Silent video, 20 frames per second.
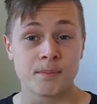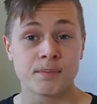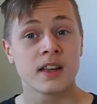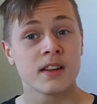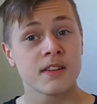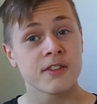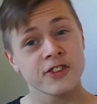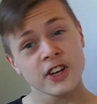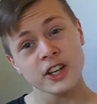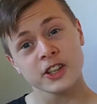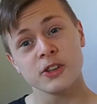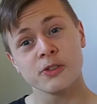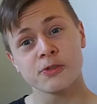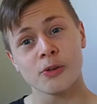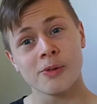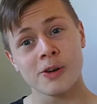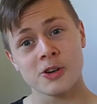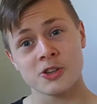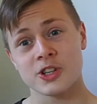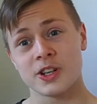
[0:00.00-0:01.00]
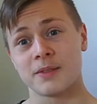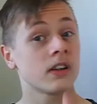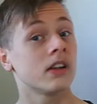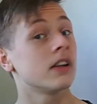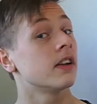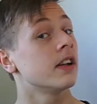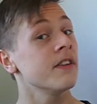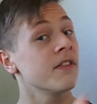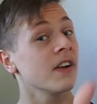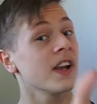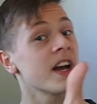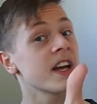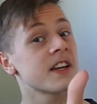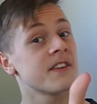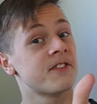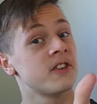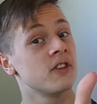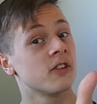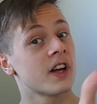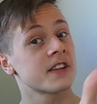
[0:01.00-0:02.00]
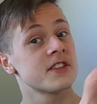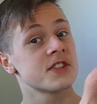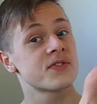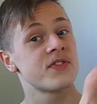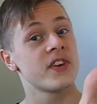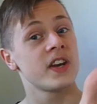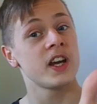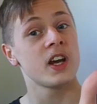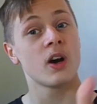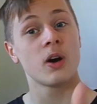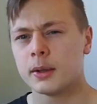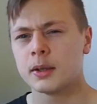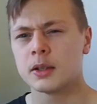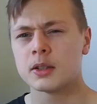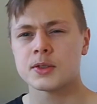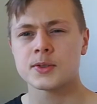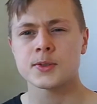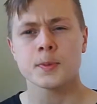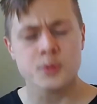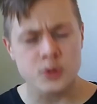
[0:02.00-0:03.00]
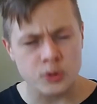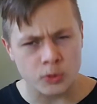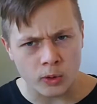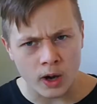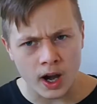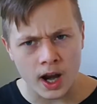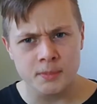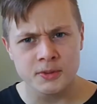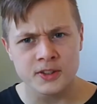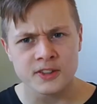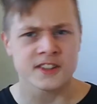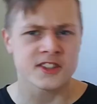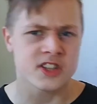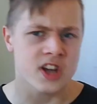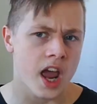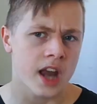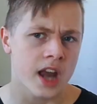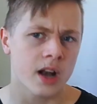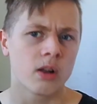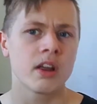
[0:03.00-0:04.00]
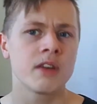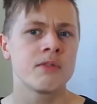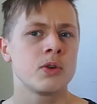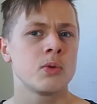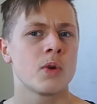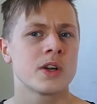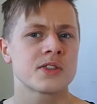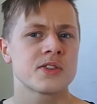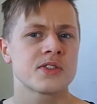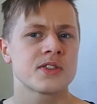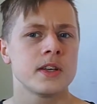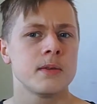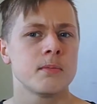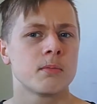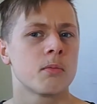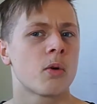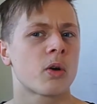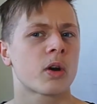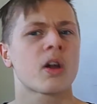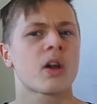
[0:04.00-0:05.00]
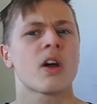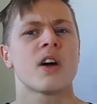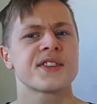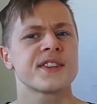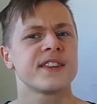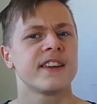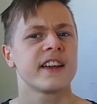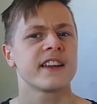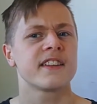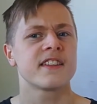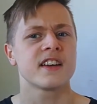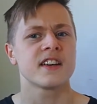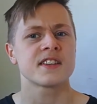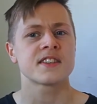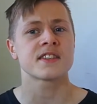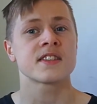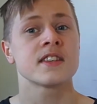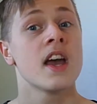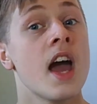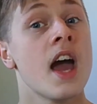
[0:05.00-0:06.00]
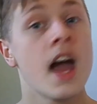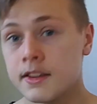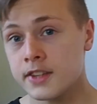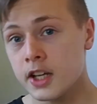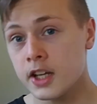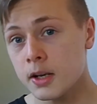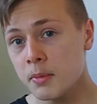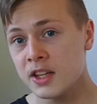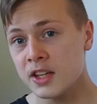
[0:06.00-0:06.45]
Thank you for watching. Leave a like if you like this video, subscribe to the channel if you want to see more content like this, and tell me in the